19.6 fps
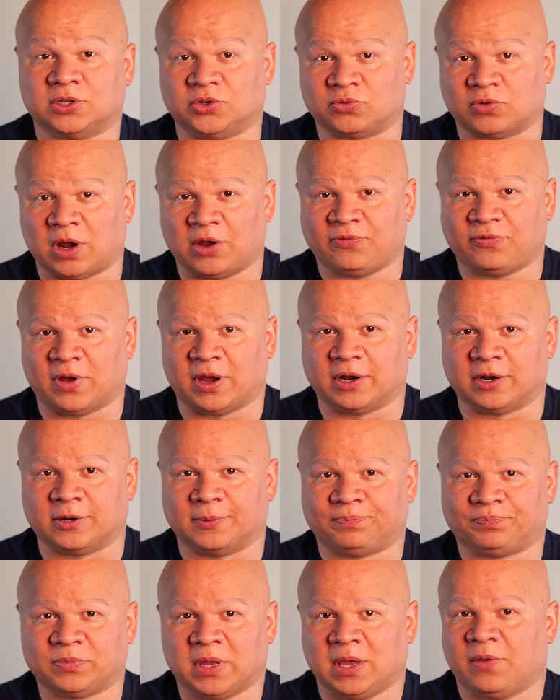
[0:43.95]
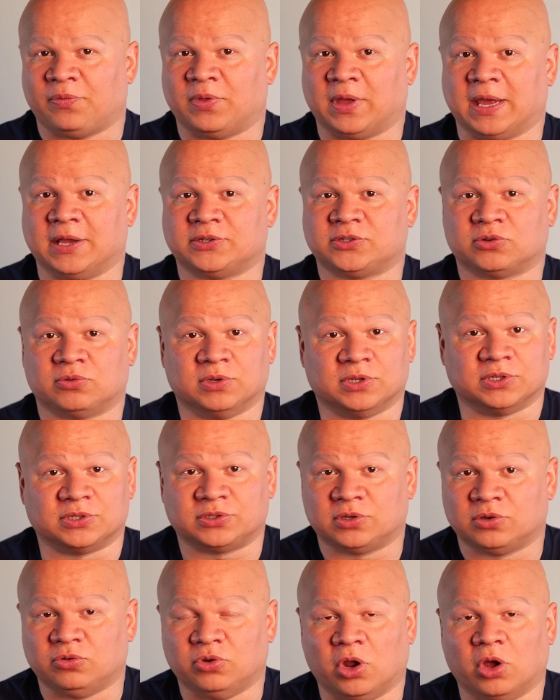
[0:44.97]
to dry fire? The answer
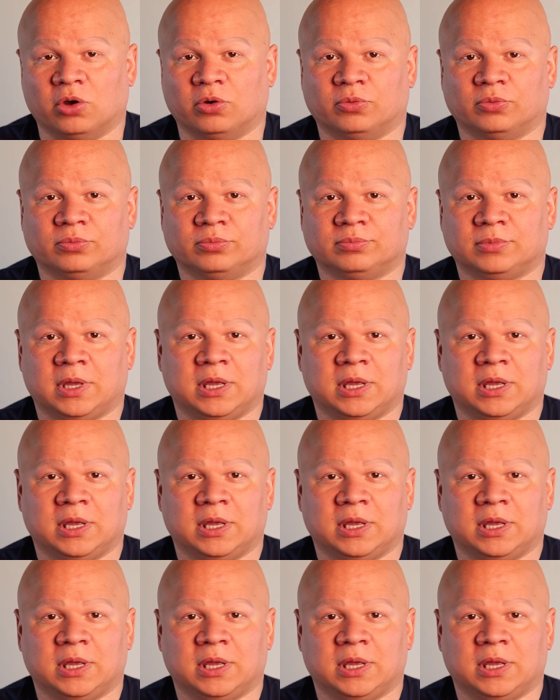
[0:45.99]
is no.